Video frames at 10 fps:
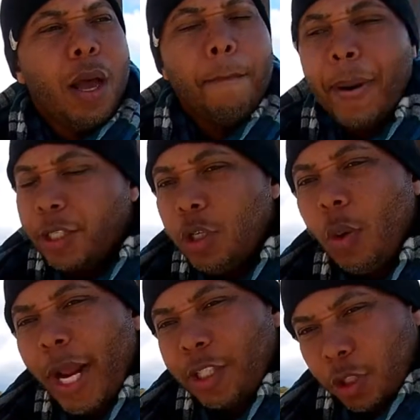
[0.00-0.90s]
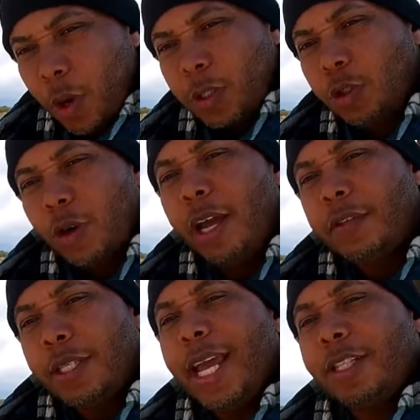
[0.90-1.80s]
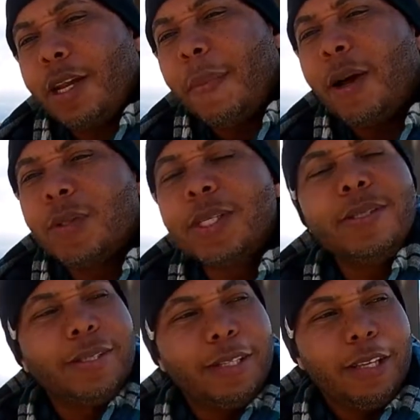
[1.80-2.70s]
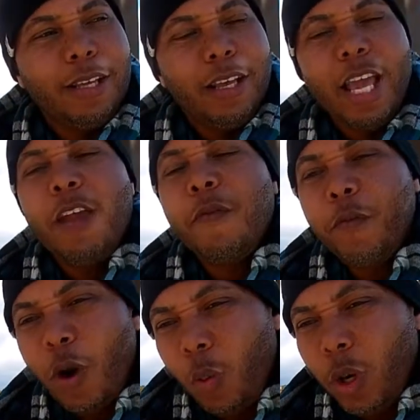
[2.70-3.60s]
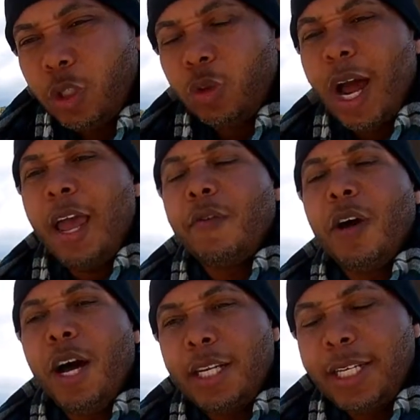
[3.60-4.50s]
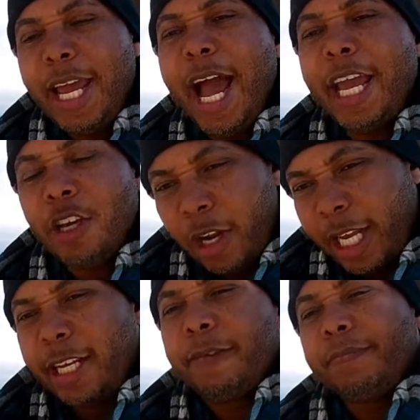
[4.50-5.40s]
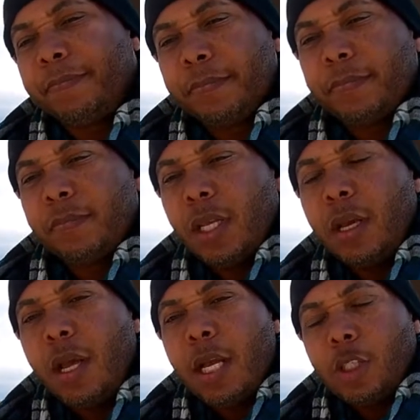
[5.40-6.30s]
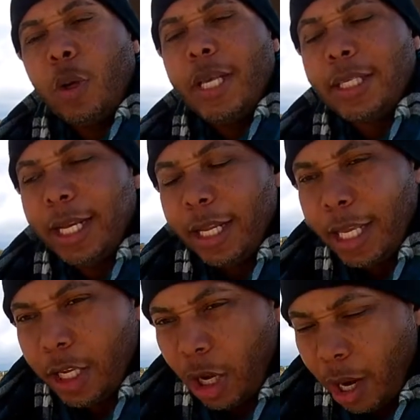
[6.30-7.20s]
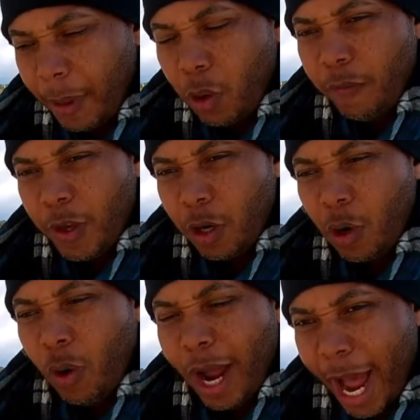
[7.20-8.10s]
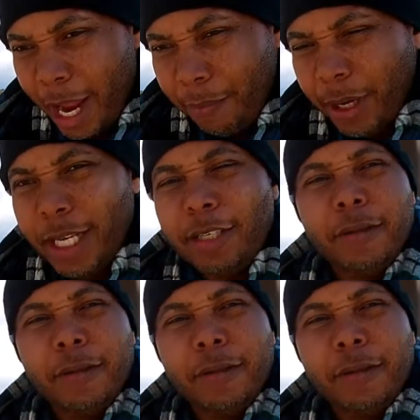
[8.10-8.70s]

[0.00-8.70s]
But you know what I chose to drive today to the mountains? A front wheel drive Hyundai Ioniq. So it's an economical vehicle, a hybrid,